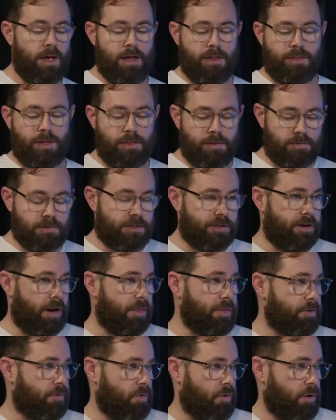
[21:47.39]
Then there is
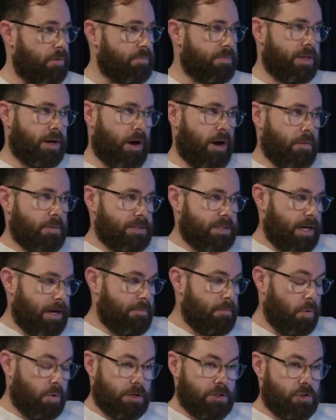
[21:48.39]
another group that I would say are
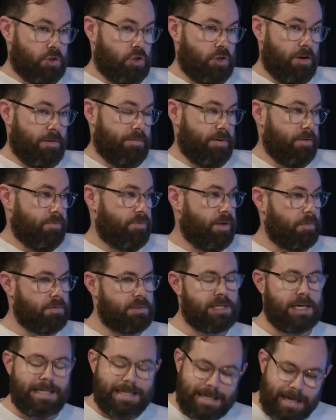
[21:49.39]
more conservative that would
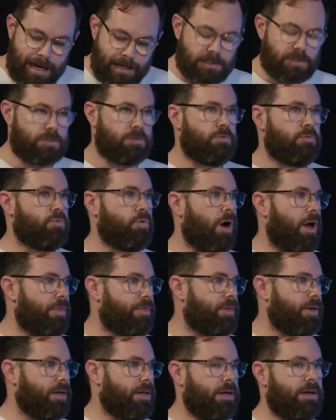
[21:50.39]
say, yes, right
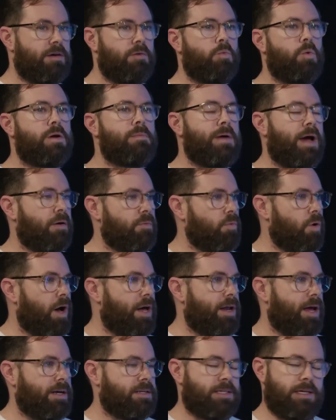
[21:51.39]
thinking. What about right
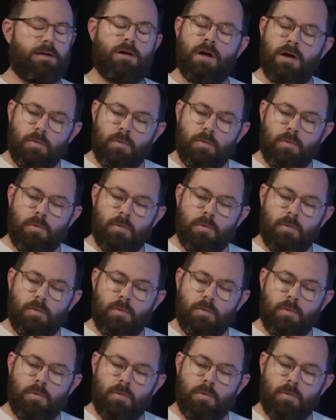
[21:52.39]
acting?